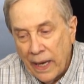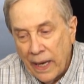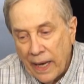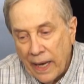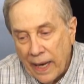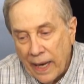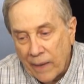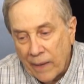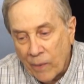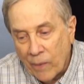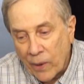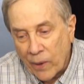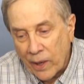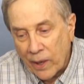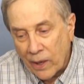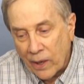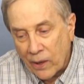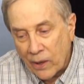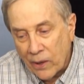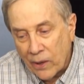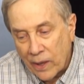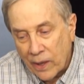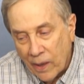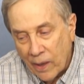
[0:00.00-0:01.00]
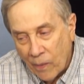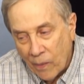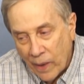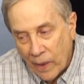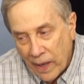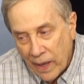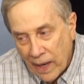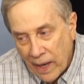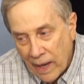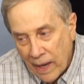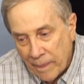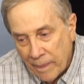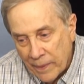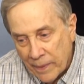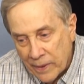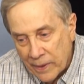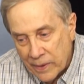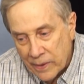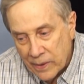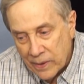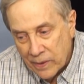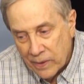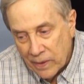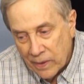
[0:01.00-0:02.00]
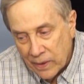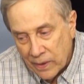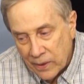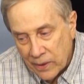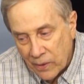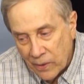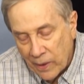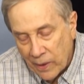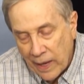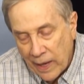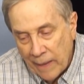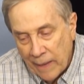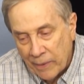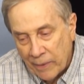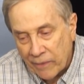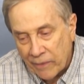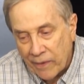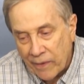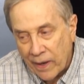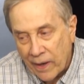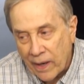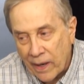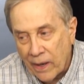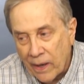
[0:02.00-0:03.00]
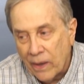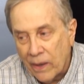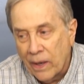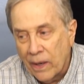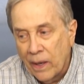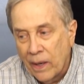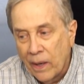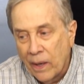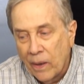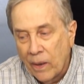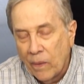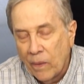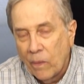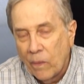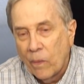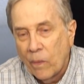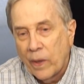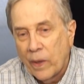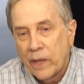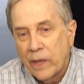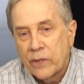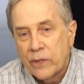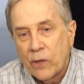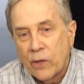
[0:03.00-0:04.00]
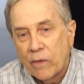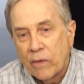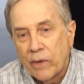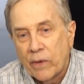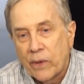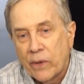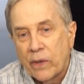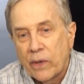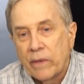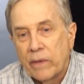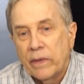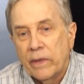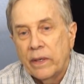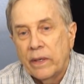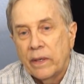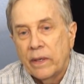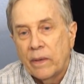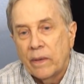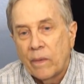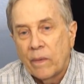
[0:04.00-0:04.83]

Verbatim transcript: and we're going to look at what happens to an amplifier when it's overdriven,